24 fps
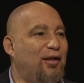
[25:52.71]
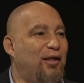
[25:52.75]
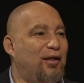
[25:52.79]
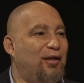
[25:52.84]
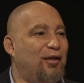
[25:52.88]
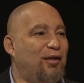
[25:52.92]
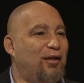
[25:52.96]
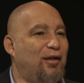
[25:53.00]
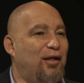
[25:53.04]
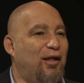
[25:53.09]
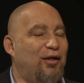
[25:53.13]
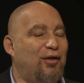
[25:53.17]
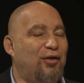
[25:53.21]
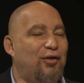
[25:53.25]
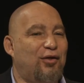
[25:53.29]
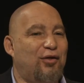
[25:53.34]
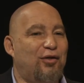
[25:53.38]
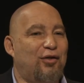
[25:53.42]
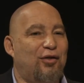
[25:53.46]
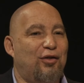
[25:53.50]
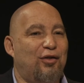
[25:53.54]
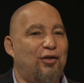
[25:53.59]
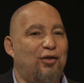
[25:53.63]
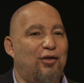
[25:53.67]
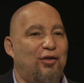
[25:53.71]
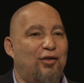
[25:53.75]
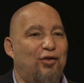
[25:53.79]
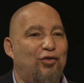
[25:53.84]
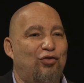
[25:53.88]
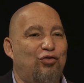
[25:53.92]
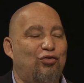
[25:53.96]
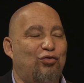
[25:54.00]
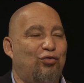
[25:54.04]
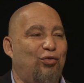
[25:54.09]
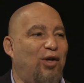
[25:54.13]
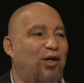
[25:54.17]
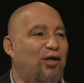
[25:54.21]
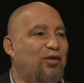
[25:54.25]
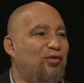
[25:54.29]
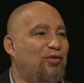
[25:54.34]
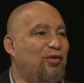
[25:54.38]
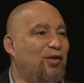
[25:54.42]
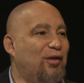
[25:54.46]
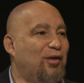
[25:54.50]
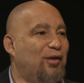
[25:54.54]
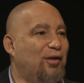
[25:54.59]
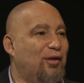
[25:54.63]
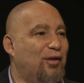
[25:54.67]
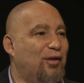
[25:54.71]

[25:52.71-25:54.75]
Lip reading: and destruction.